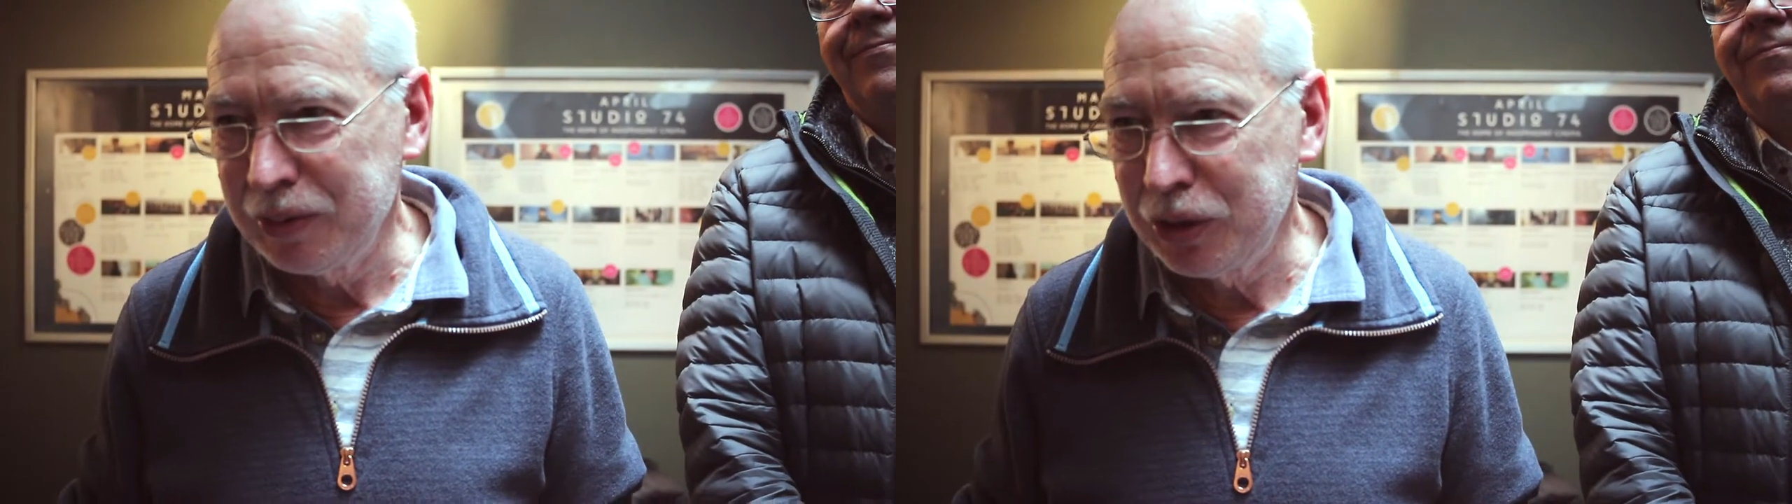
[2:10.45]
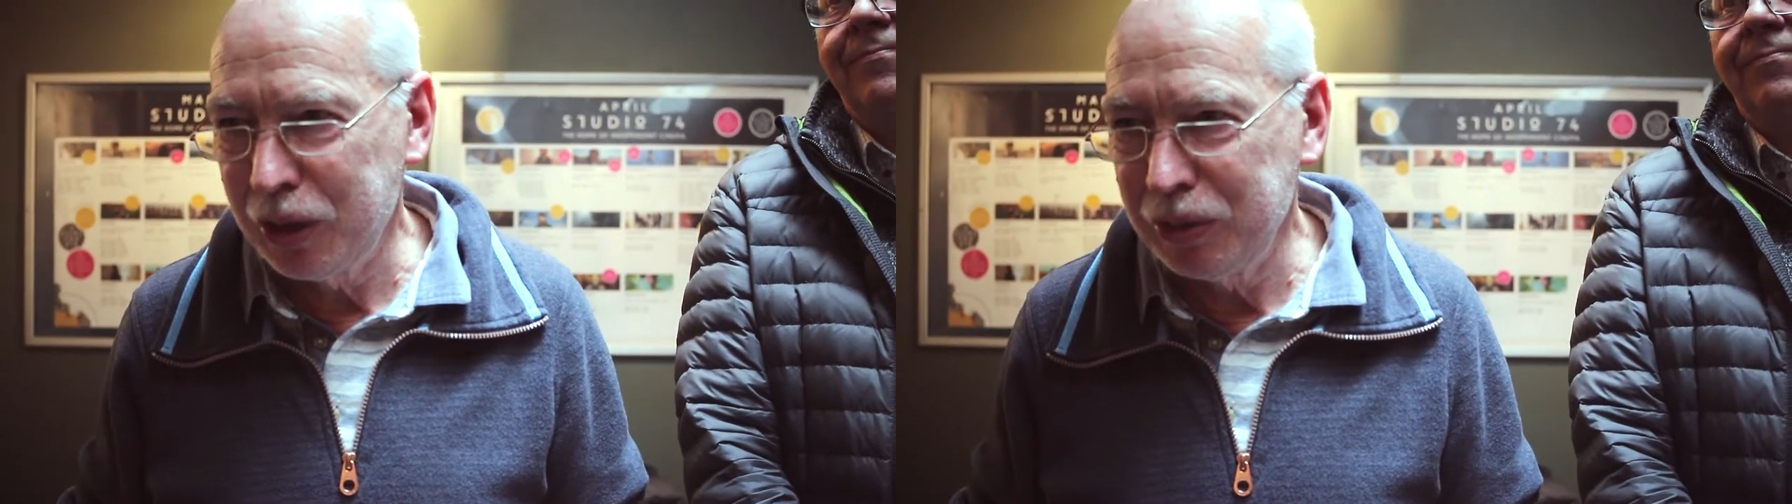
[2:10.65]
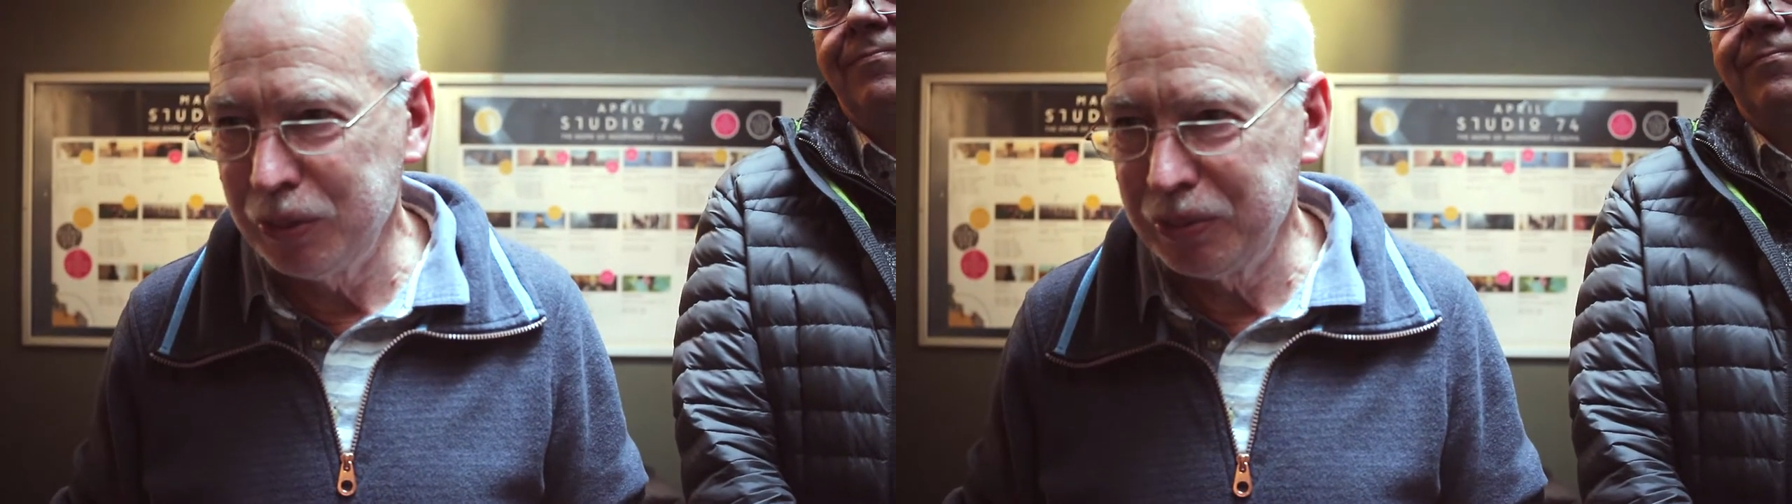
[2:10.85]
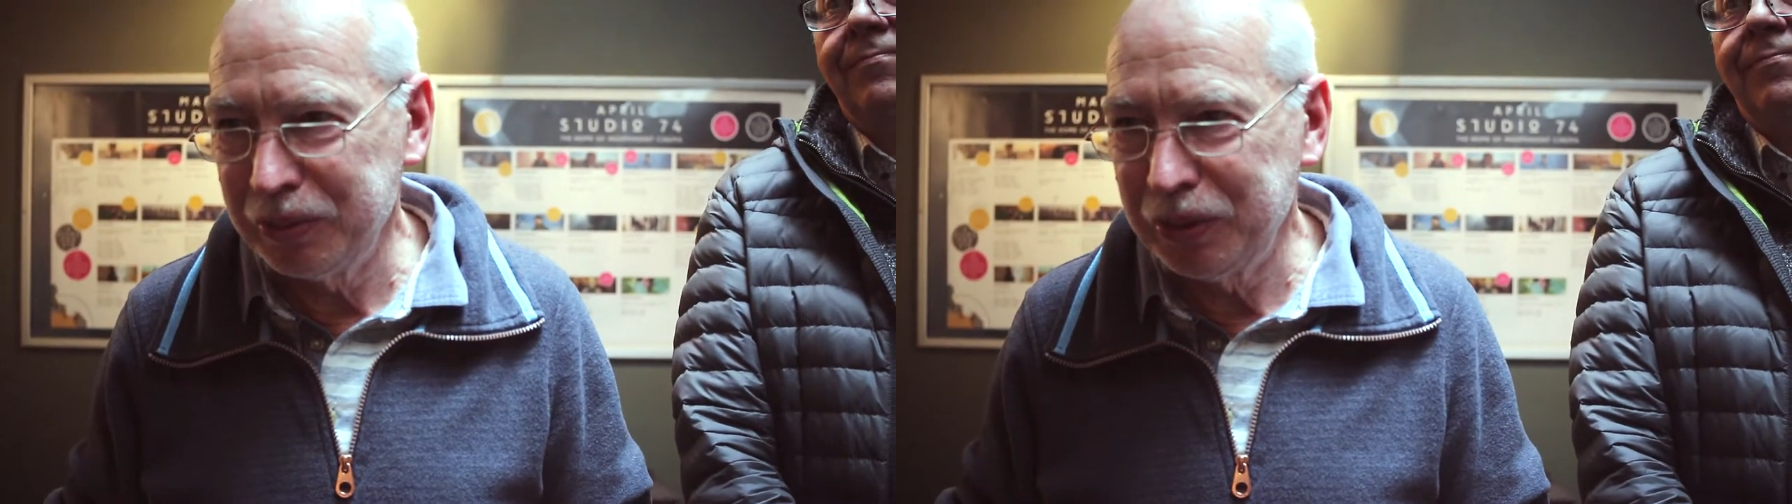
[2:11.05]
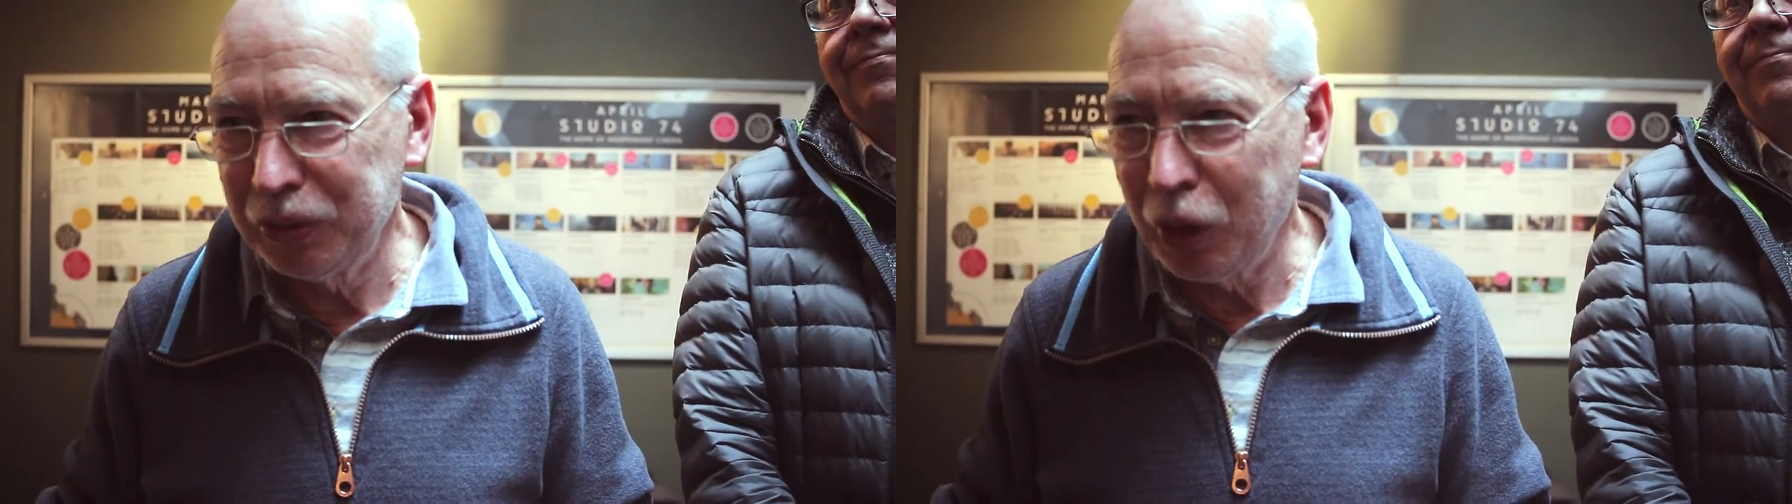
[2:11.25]
So
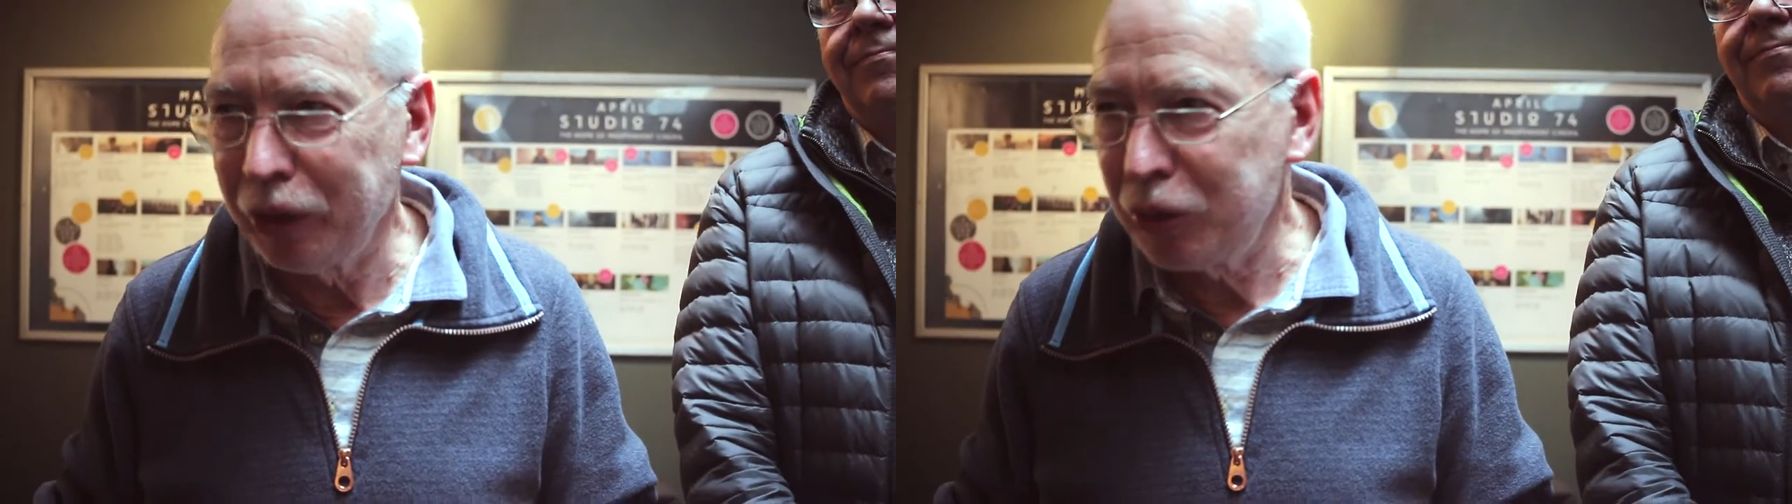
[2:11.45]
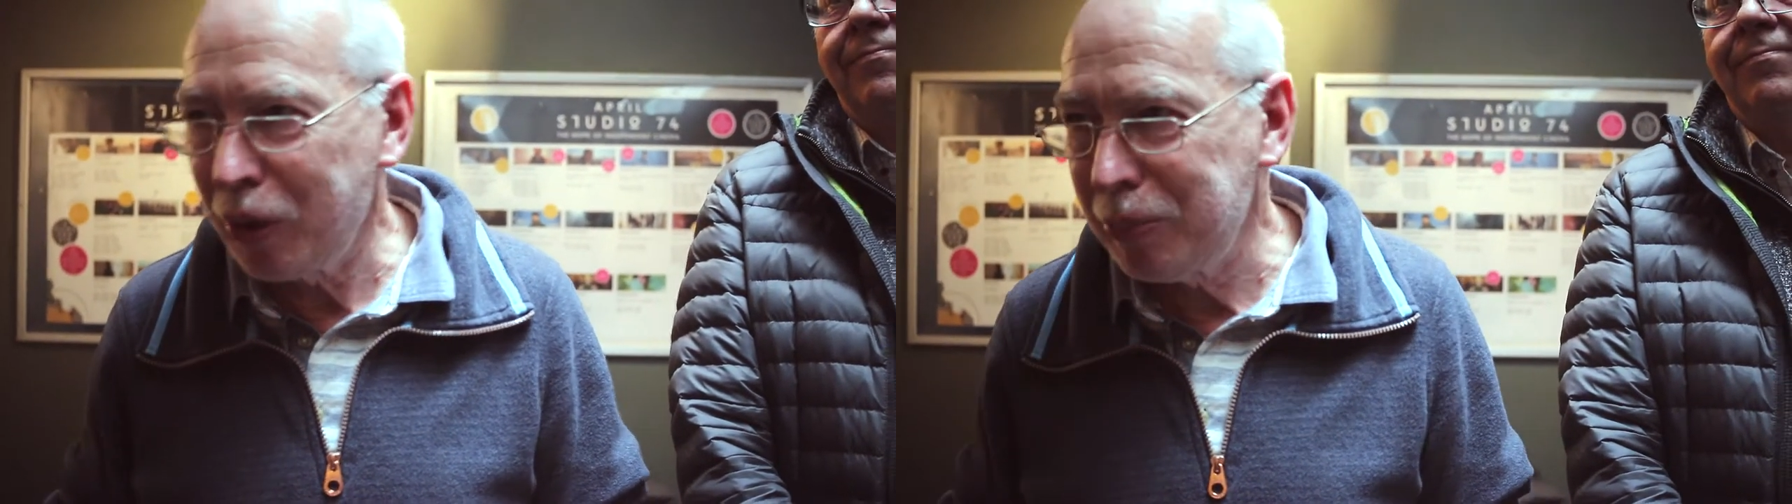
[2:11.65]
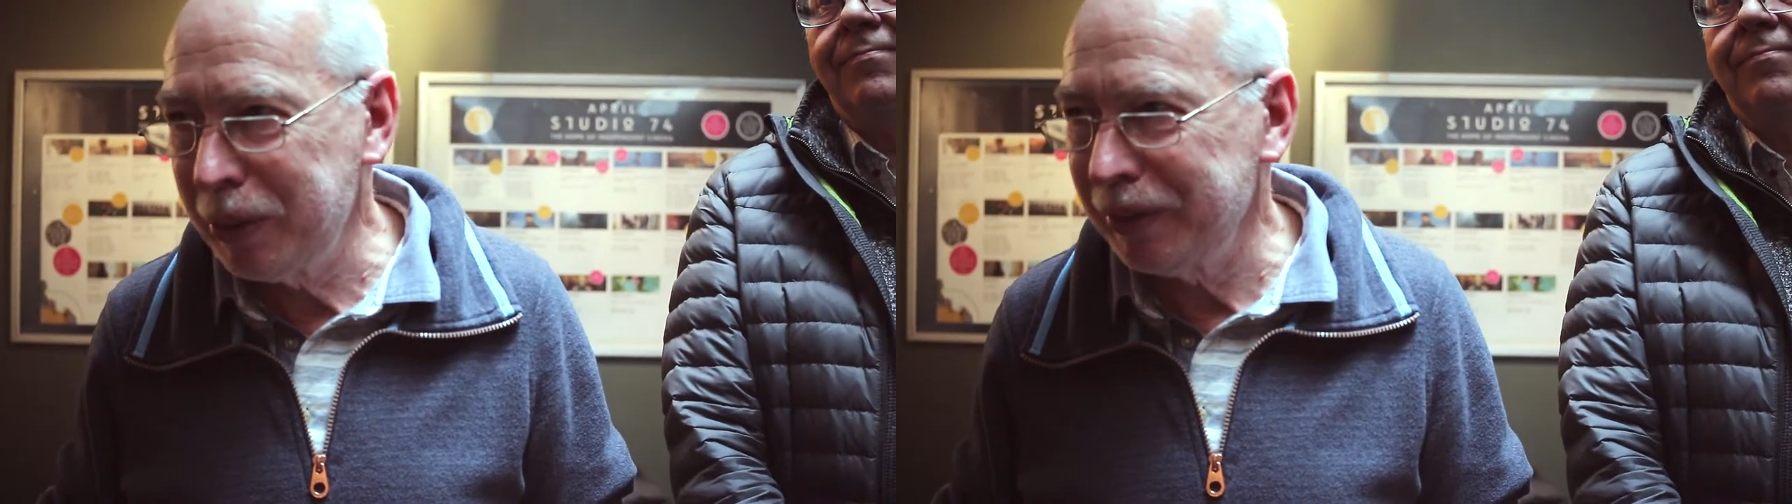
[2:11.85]
you've got to grab